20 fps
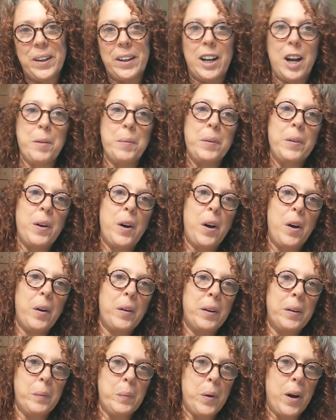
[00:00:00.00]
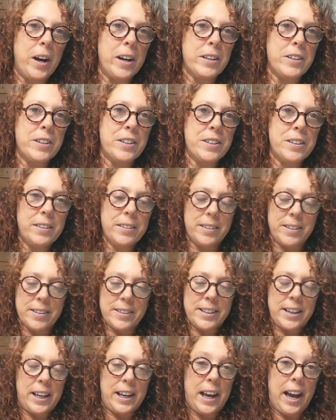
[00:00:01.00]
come along and watch to
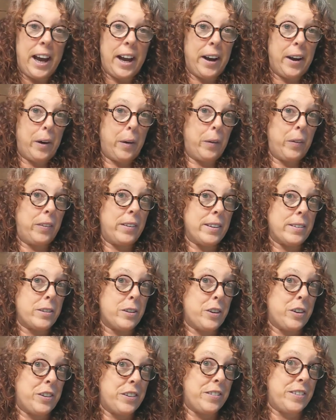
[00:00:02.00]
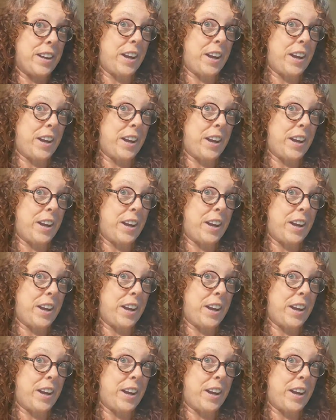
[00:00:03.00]
see how this turns